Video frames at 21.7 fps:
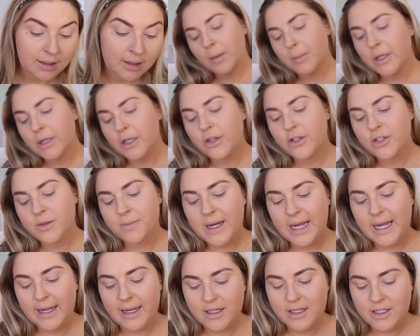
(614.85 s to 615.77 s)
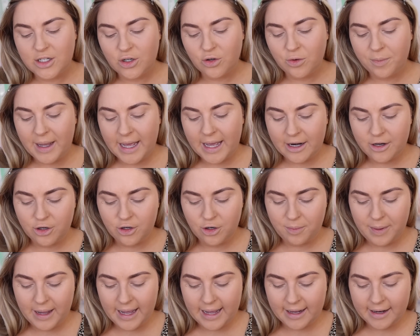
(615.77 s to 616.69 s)
I'm gonna use my Dior Powder No
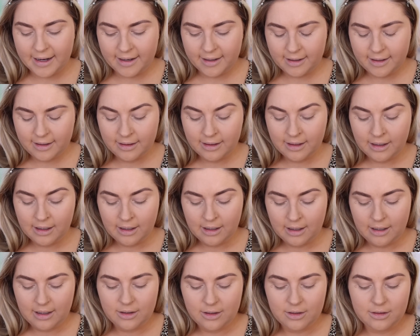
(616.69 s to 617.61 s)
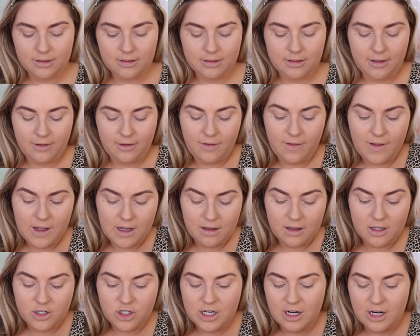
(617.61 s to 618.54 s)
Powder in
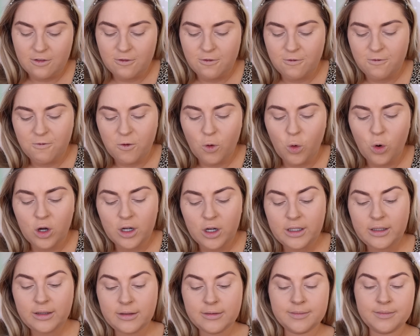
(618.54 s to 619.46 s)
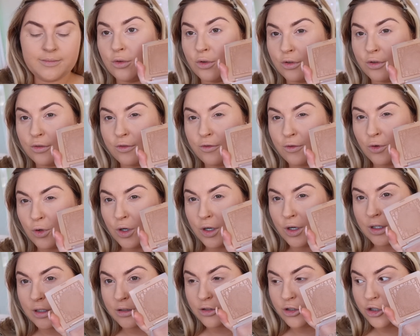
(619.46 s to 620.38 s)
the shade 4, or
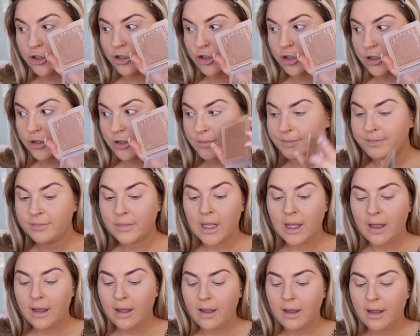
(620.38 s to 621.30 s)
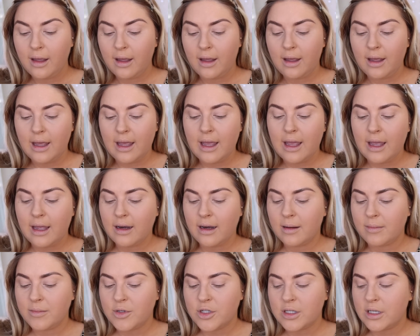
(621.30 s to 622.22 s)
4 Neutral. And
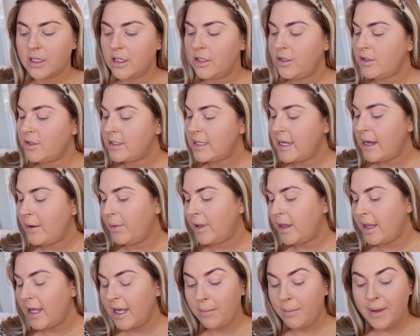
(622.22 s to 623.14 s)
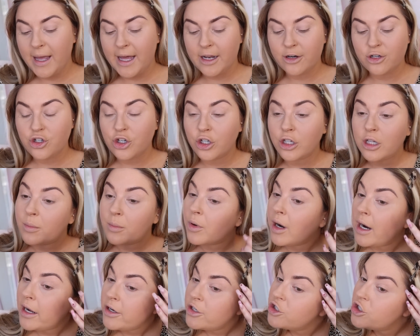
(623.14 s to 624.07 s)
I'm just gonna use that with a powder tulip
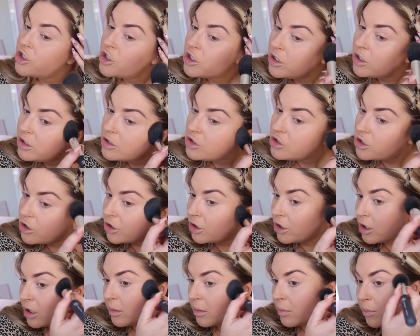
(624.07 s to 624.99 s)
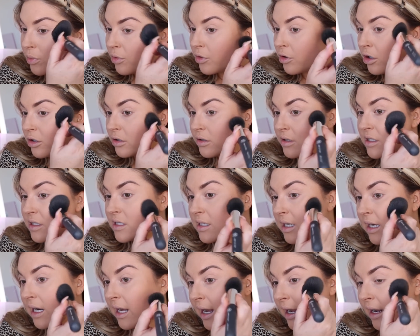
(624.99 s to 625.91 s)
brush to bronze
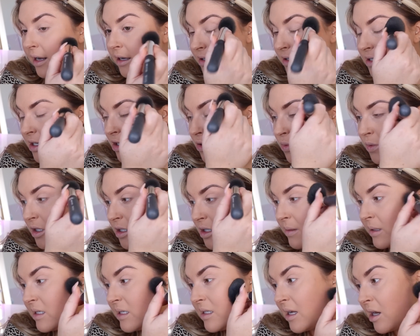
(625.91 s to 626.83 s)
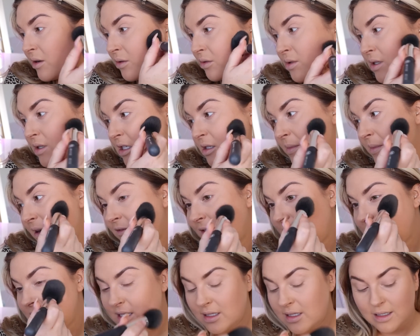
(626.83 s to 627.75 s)
today, because I just want it to be subtle since my
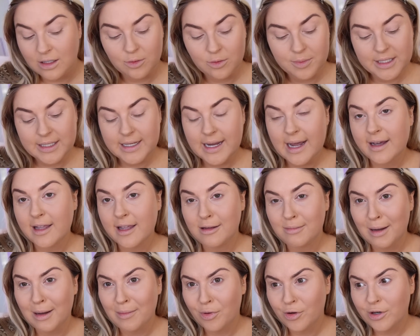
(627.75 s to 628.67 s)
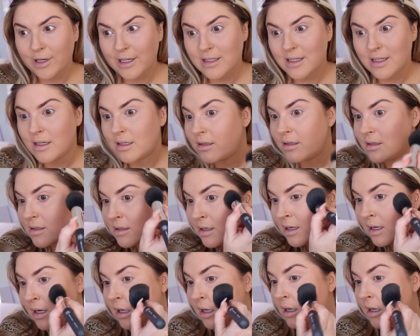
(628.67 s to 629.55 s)
face is a little bit darker than my body as it is.